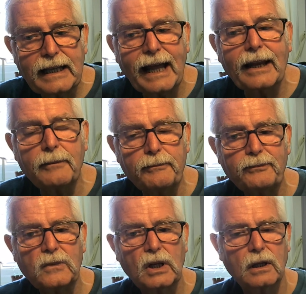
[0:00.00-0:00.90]
Kalam.
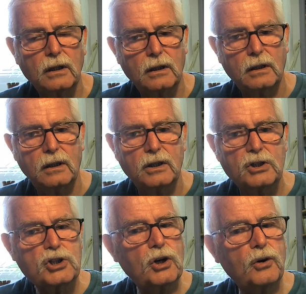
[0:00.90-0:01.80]

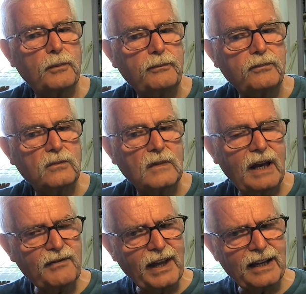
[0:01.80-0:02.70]
So
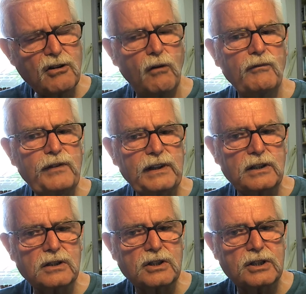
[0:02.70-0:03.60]
have that
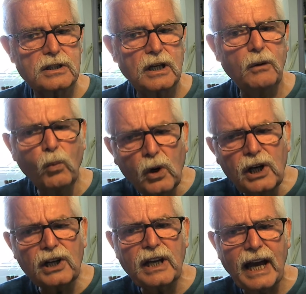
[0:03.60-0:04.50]
confidence and
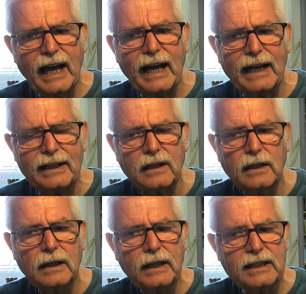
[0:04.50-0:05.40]
work hard.
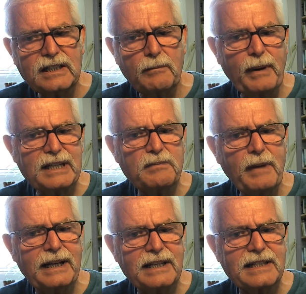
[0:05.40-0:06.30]
It's the best
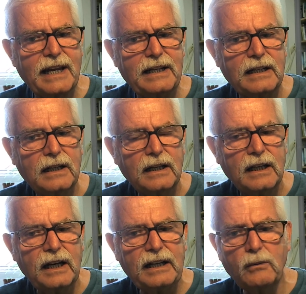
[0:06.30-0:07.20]
medicine,
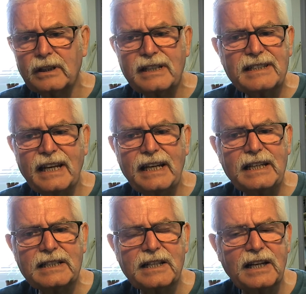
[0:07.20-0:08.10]
and it will
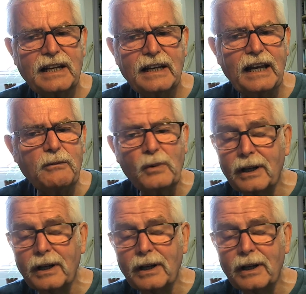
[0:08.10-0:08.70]
disease it